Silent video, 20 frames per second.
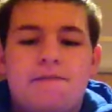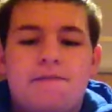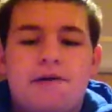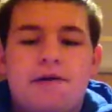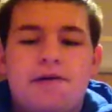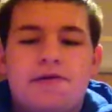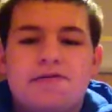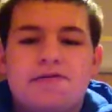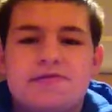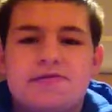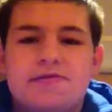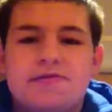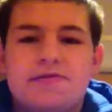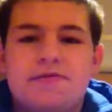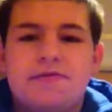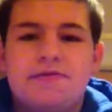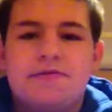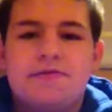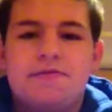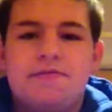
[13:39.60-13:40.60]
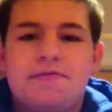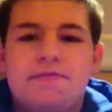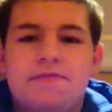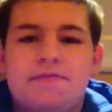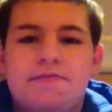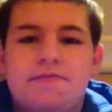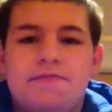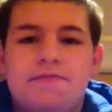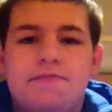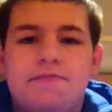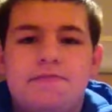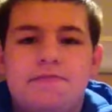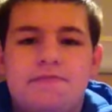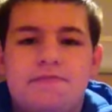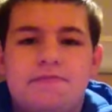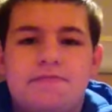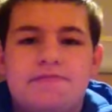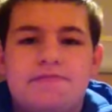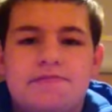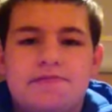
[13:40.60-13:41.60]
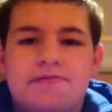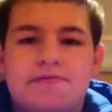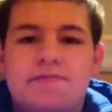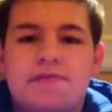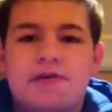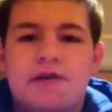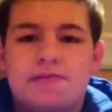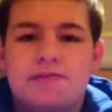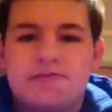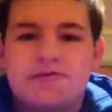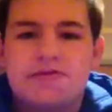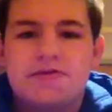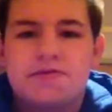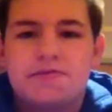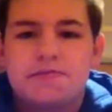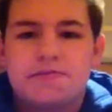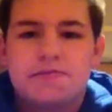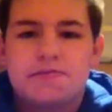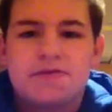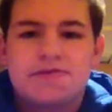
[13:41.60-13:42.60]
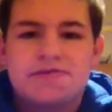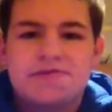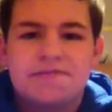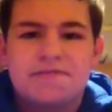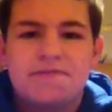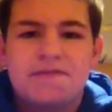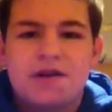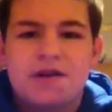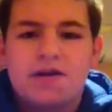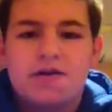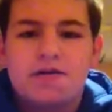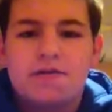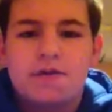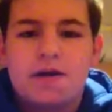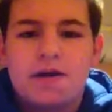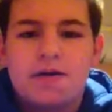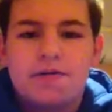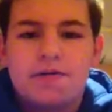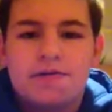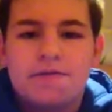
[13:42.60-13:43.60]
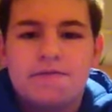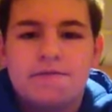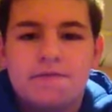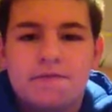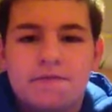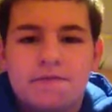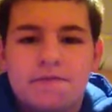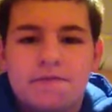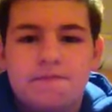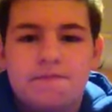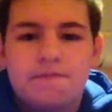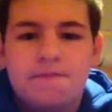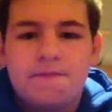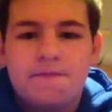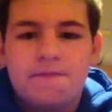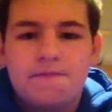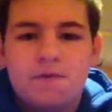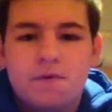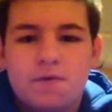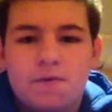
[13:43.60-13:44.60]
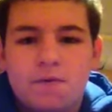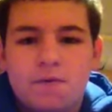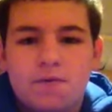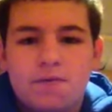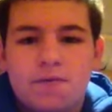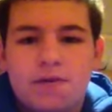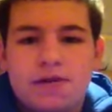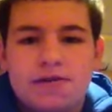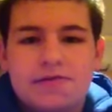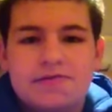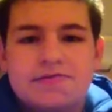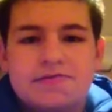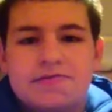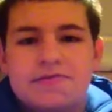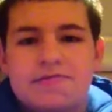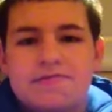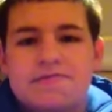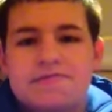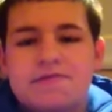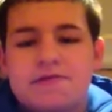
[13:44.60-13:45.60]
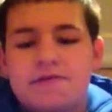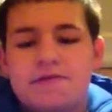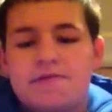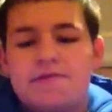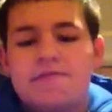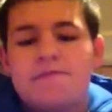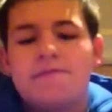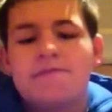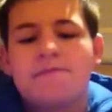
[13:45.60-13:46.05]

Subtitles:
probably see you sometime soon, because I'm fucking grounded for 4 more weeks. So,